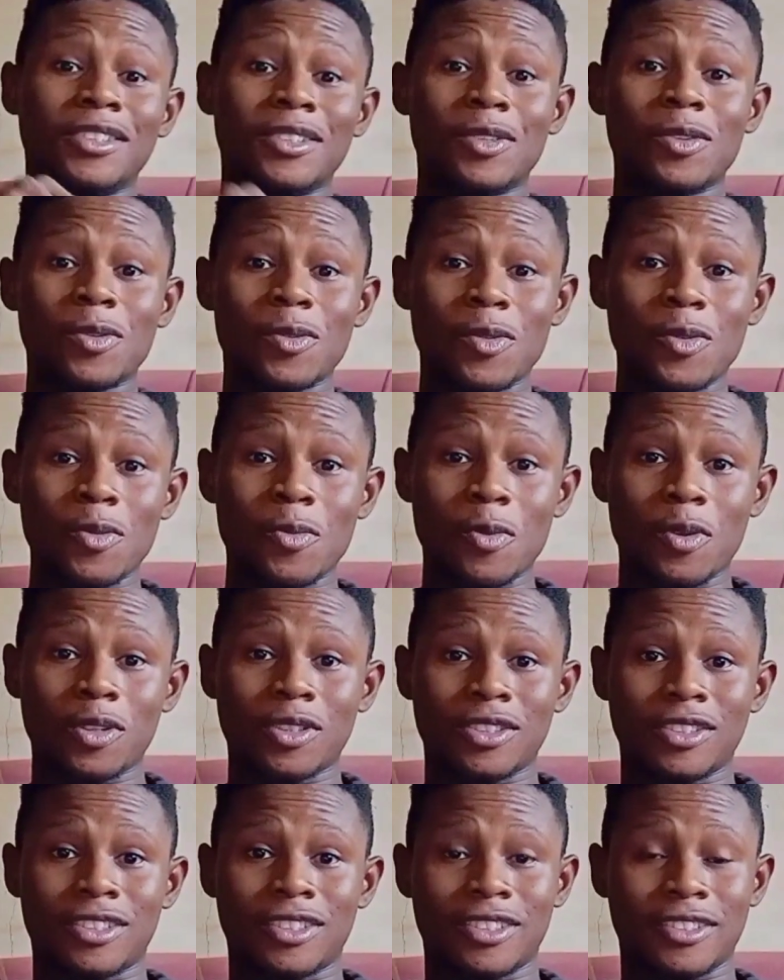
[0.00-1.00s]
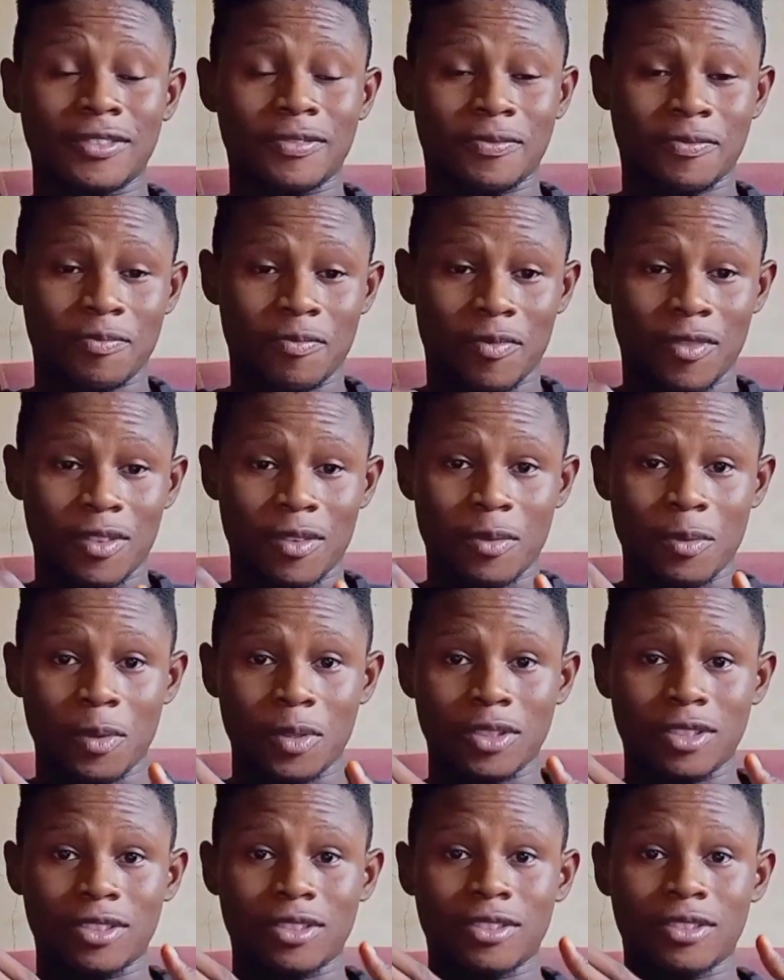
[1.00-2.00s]
logo was
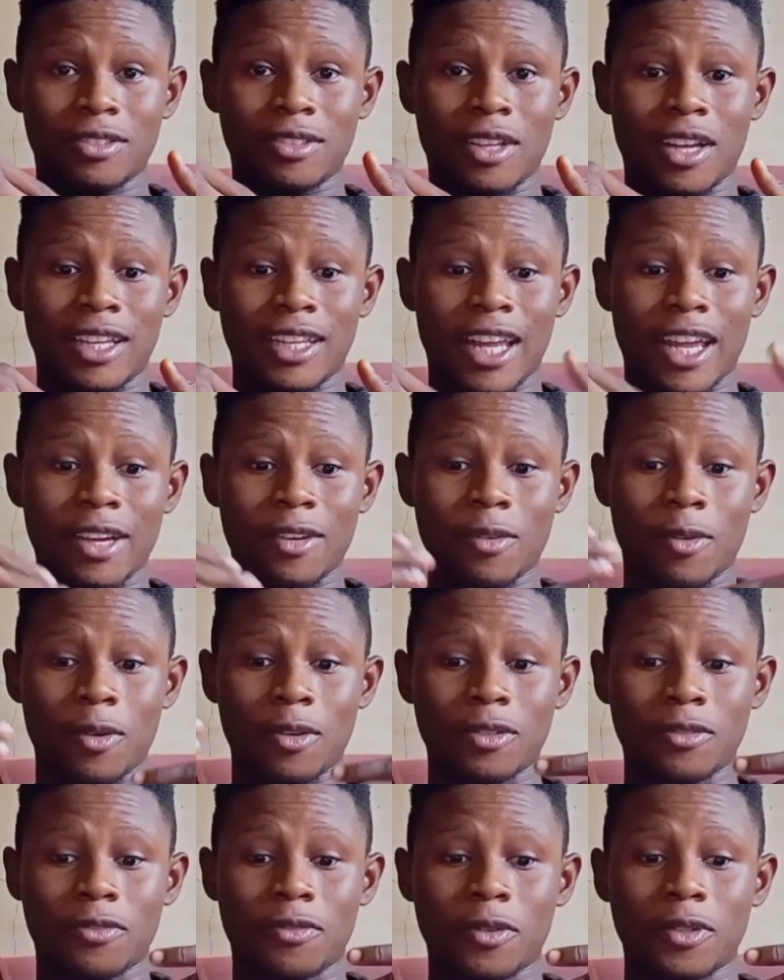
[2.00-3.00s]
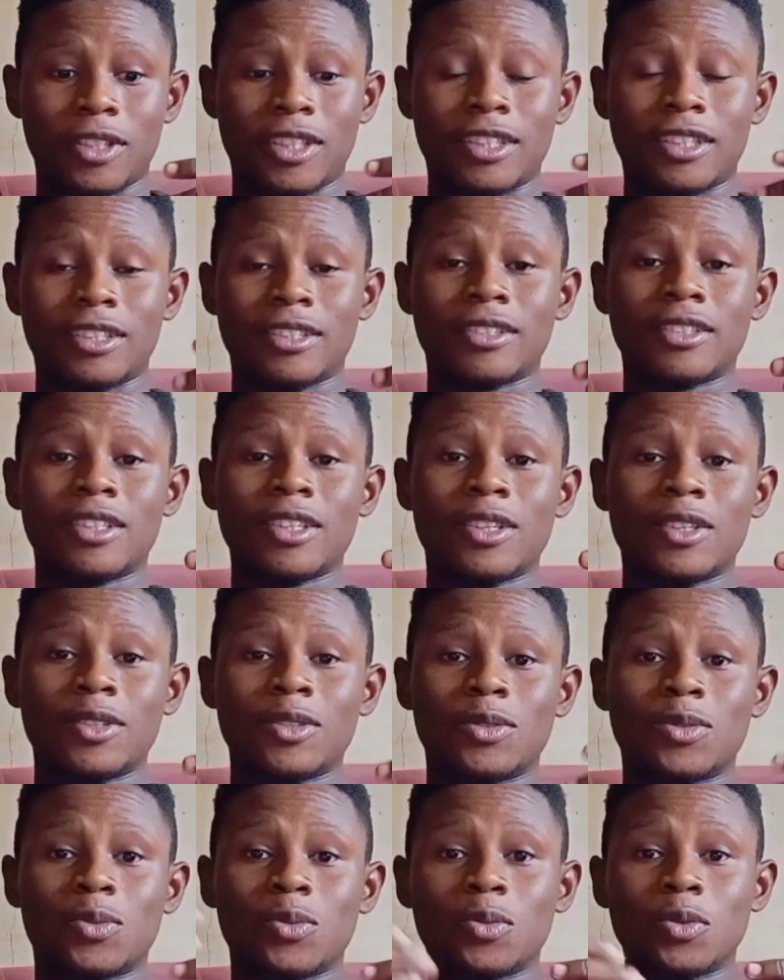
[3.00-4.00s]
an icon for the
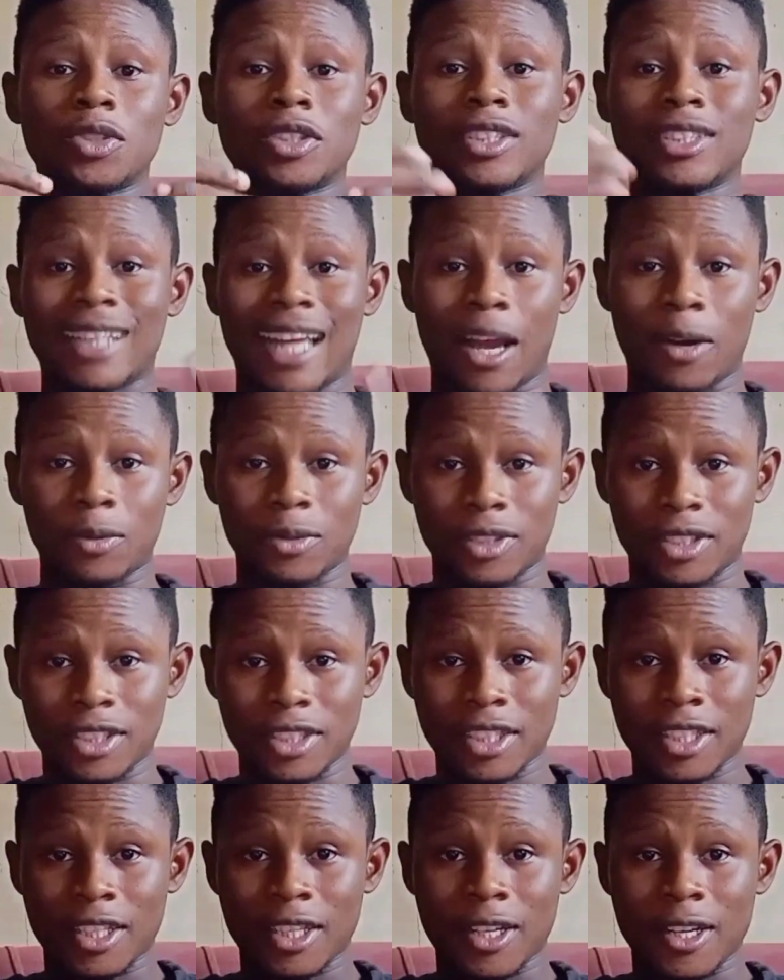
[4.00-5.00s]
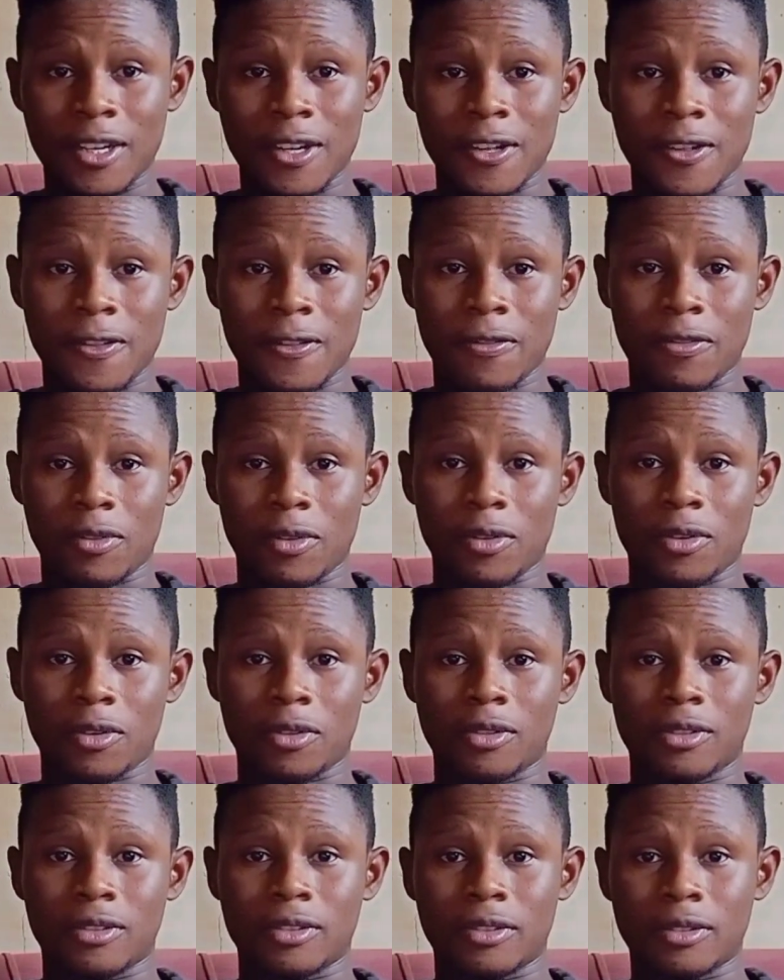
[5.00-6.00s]
swoosh sound
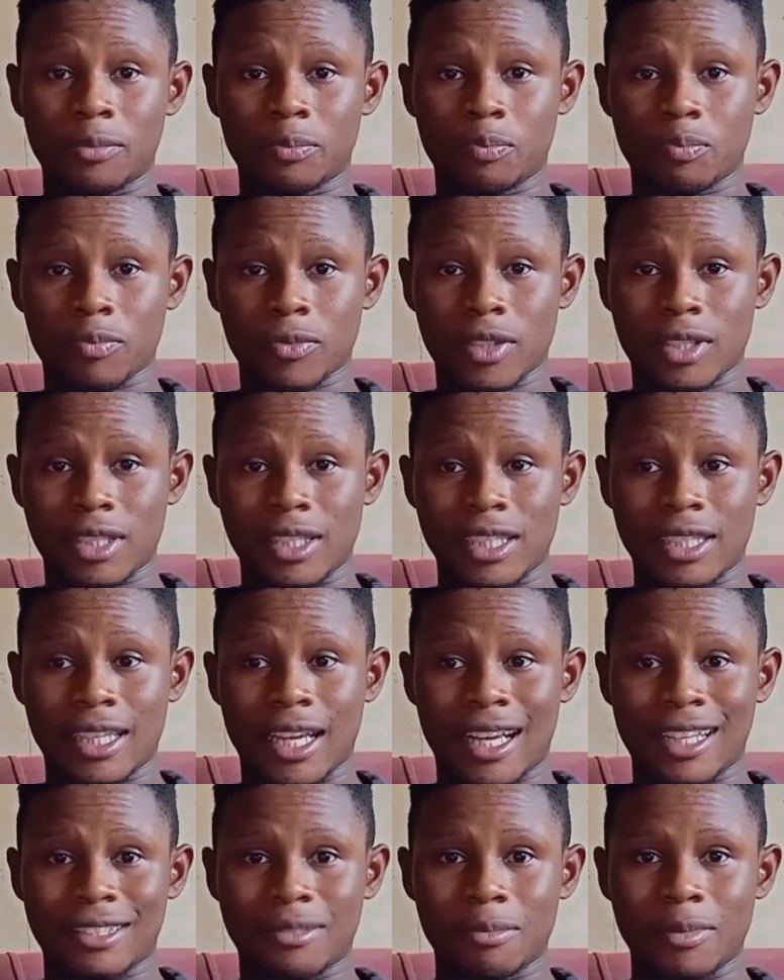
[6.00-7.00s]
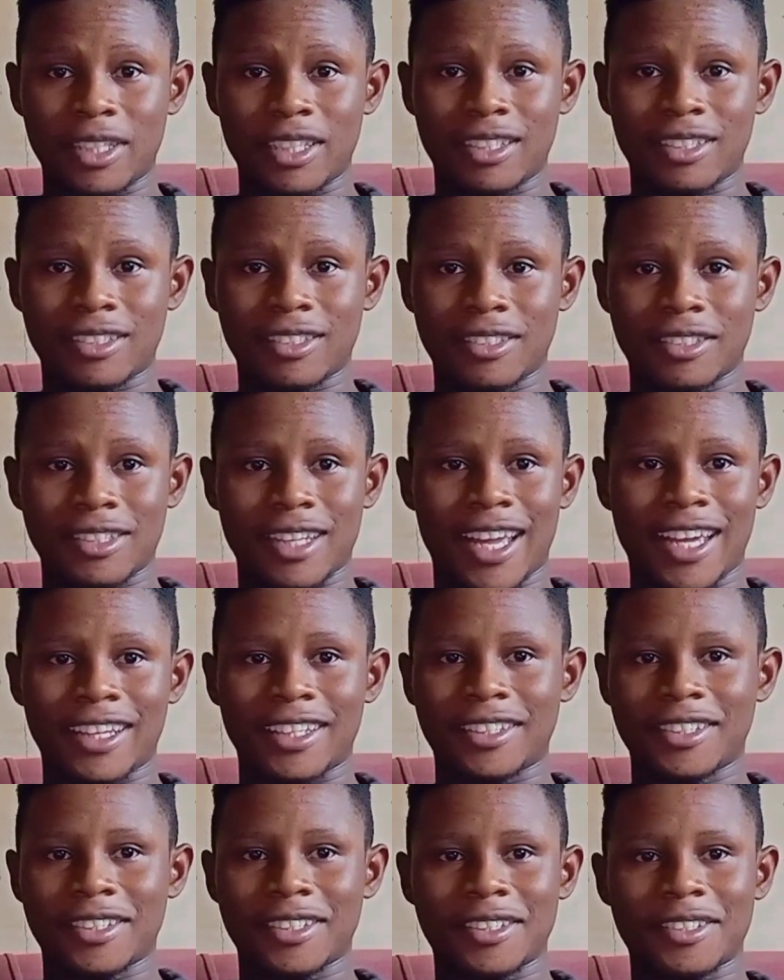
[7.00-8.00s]
the sneakers makes.
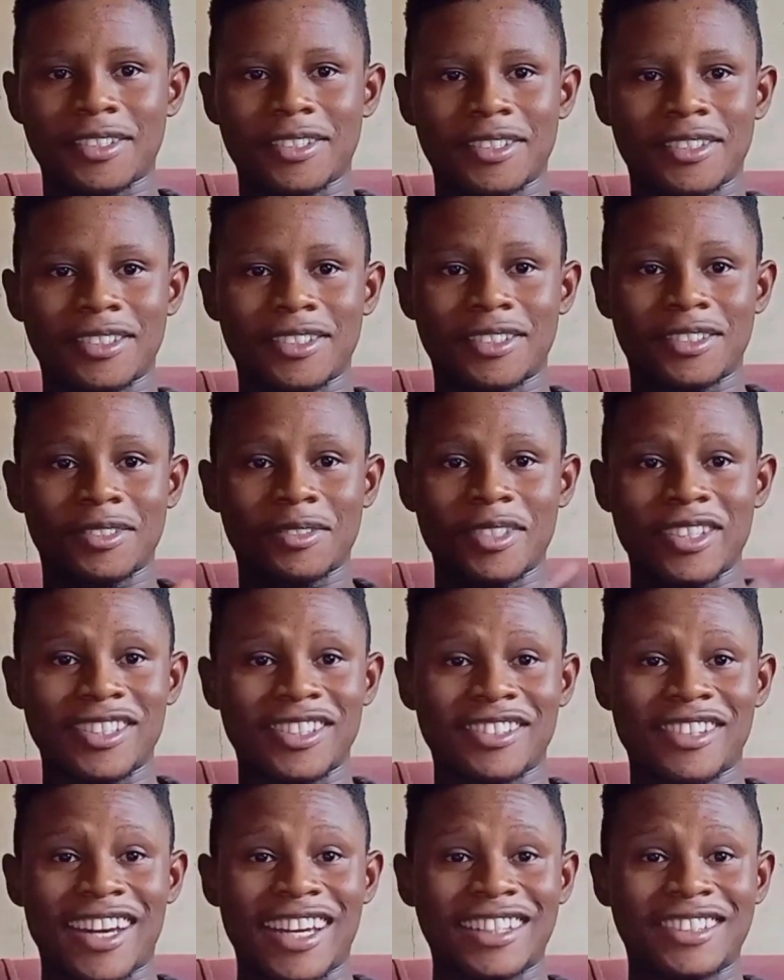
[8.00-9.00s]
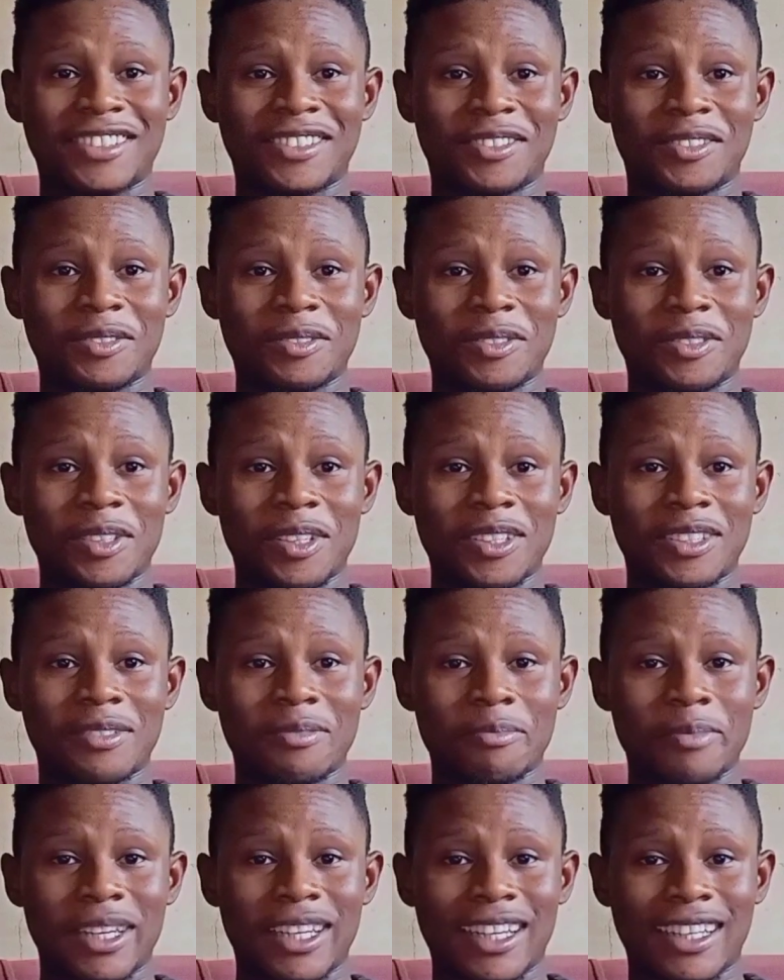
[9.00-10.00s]
Like, it's crazy, right? To just
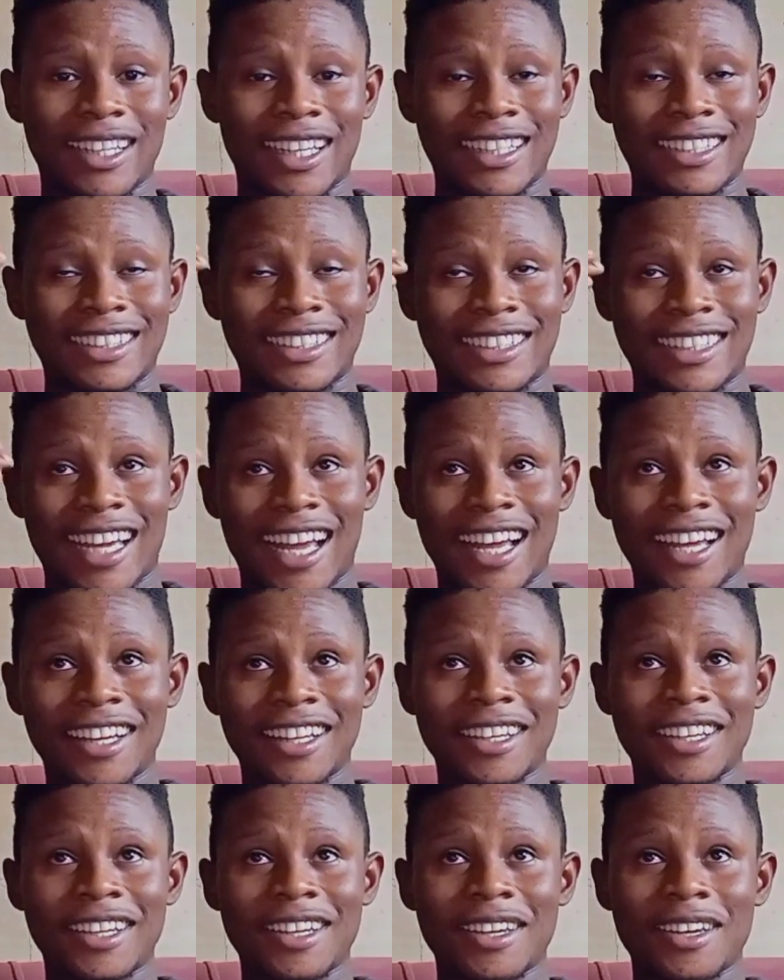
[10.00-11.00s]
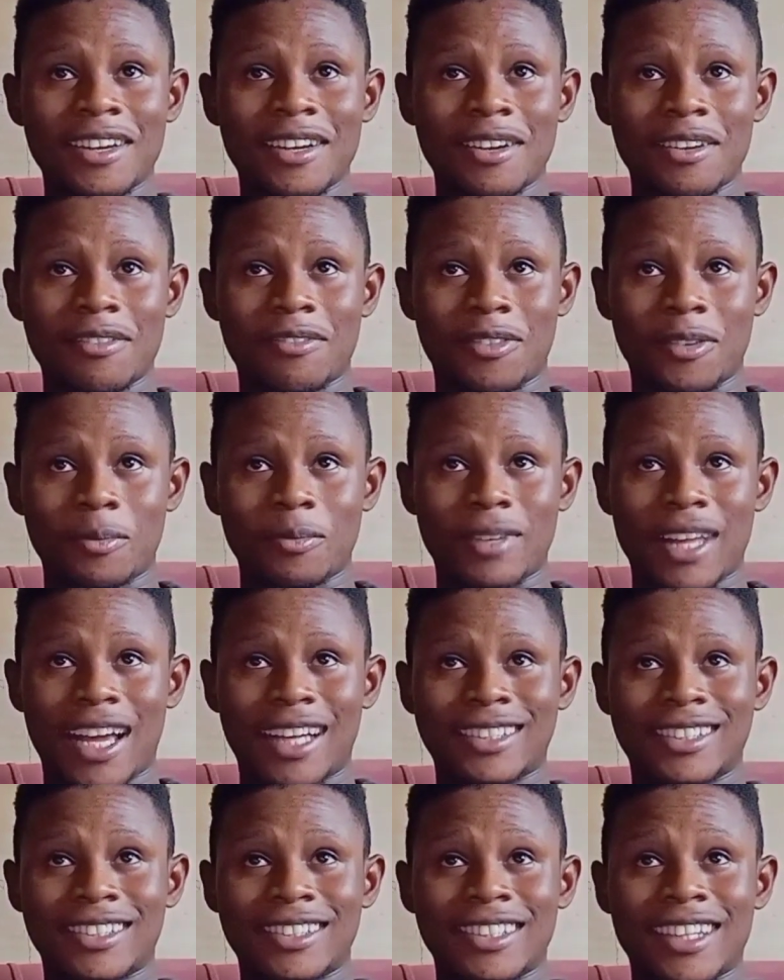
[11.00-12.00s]
make an idea from
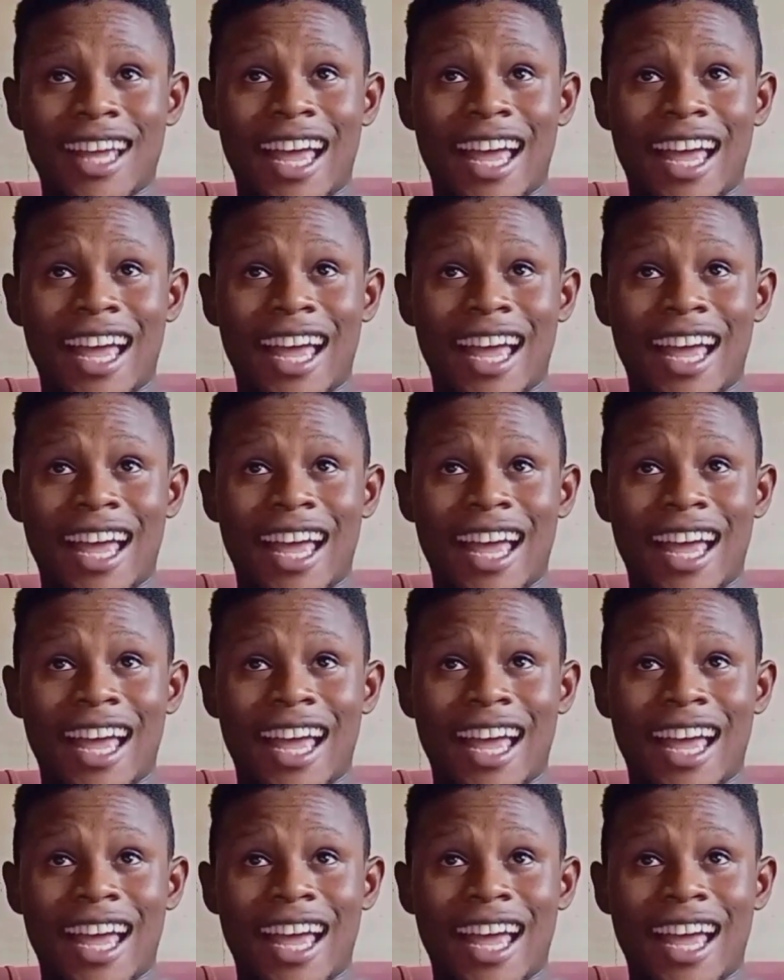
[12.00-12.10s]
that.